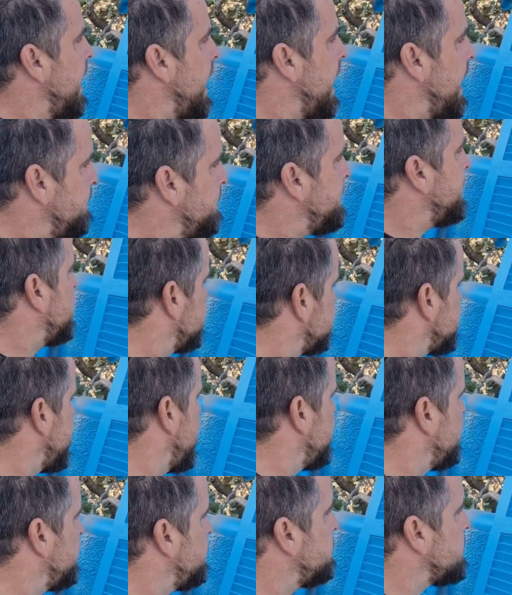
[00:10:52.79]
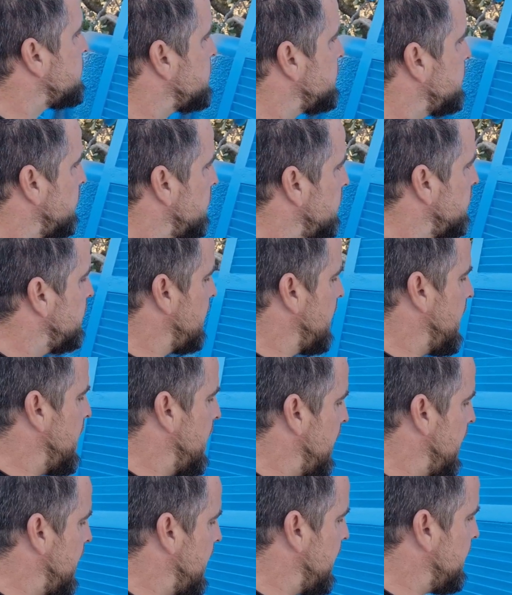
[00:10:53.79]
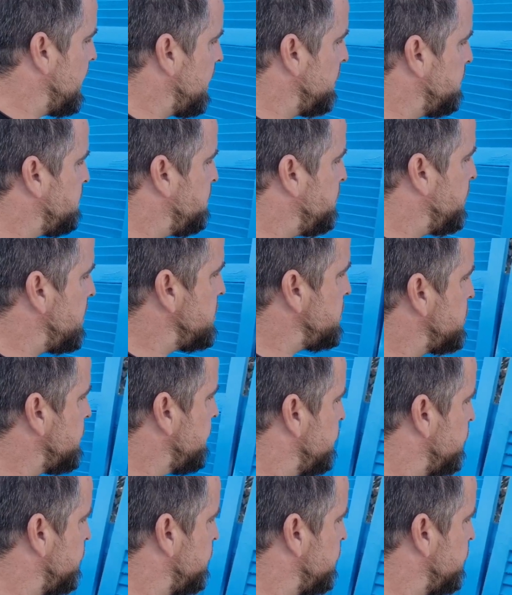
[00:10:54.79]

And because I had to brush it on, I had a bunch of